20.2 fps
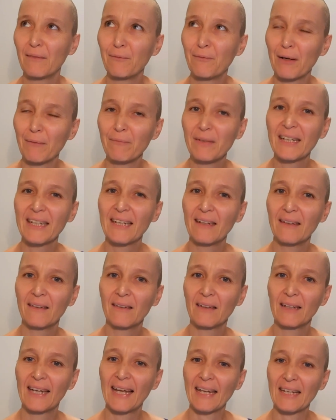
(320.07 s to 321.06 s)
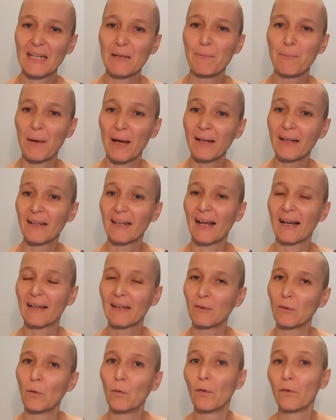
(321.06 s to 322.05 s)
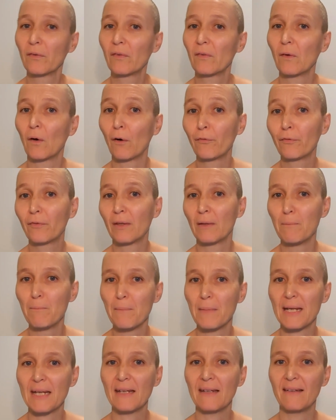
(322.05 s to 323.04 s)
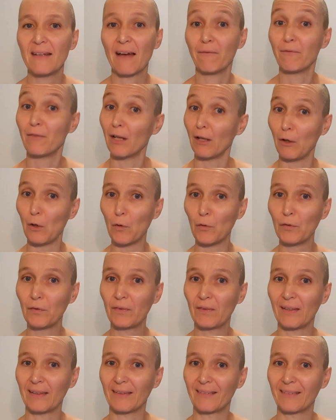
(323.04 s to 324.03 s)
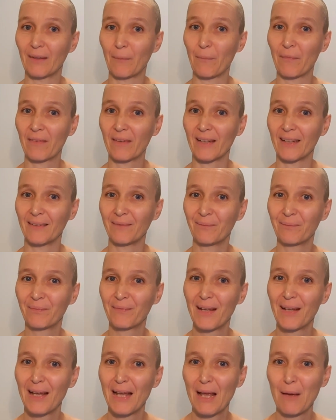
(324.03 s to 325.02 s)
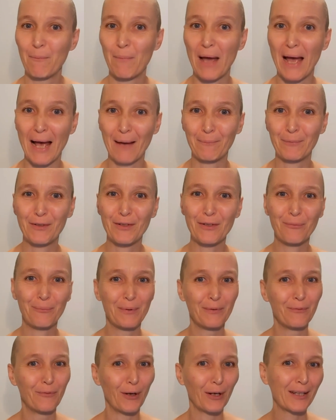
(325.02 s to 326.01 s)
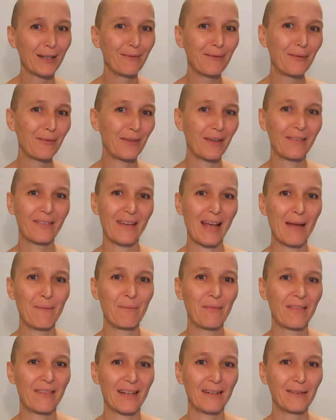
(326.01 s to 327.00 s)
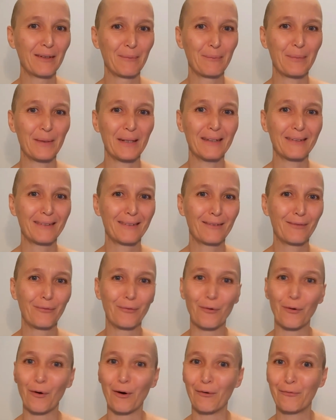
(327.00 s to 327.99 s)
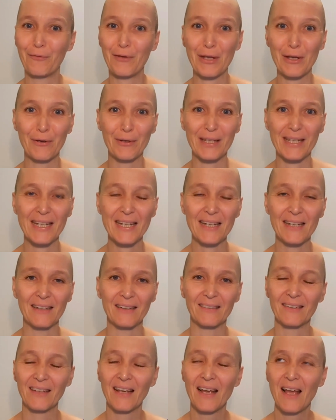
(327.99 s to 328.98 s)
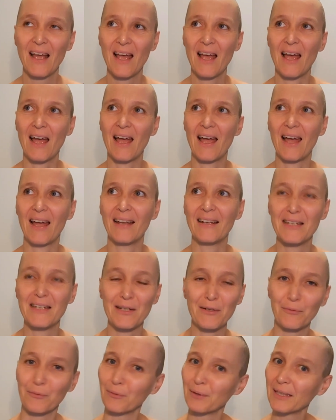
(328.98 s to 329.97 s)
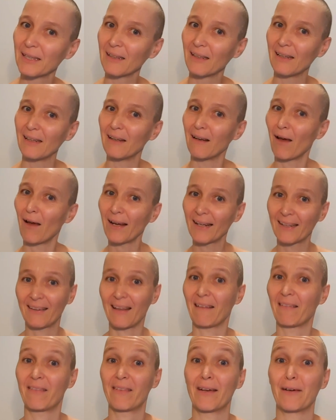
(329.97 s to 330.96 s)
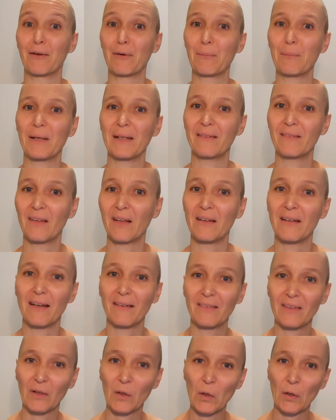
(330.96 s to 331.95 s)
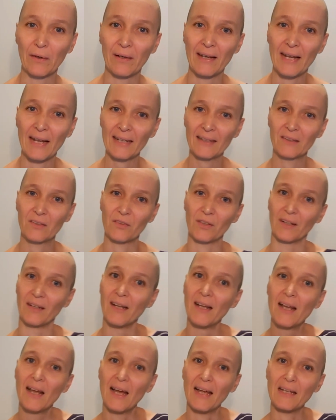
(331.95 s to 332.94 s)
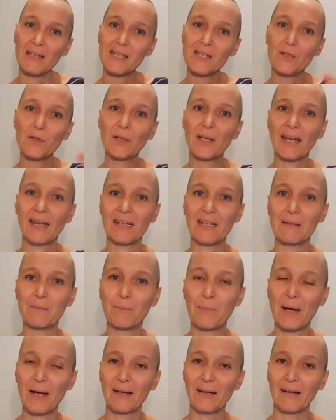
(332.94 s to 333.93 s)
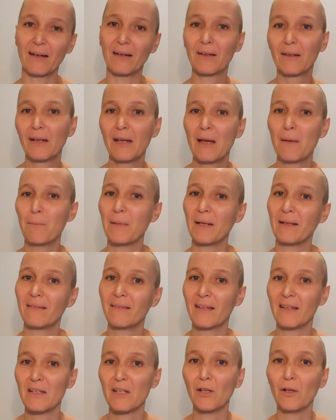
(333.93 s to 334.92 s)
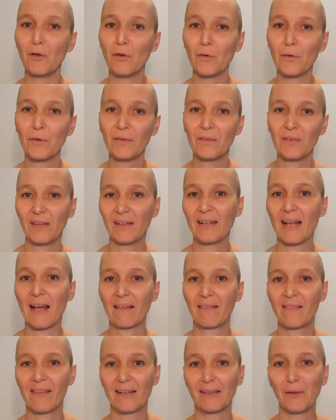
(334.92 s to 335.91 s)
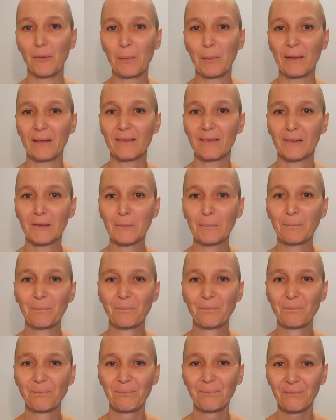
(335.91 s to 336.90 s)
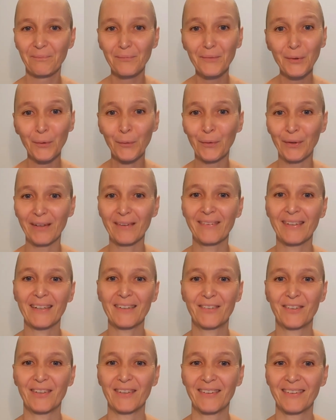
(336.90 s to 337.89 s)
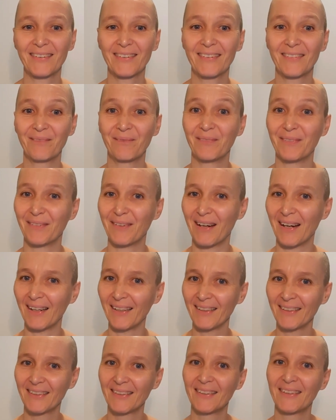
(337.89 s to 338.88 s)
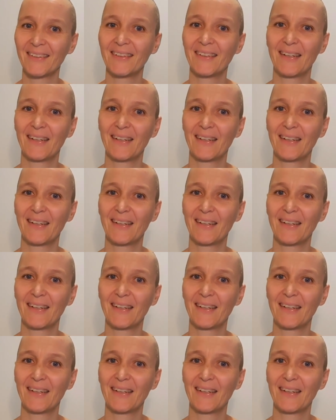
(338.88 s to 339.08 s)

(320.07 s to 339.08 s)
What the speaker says: when we're getting better, that could also often mean that we're losing something. Perhaps you've been working with the same therapist for a few years and you really like that therapist, and there's a connection, and you getting better means that you're losing that therapist or the sessions, right?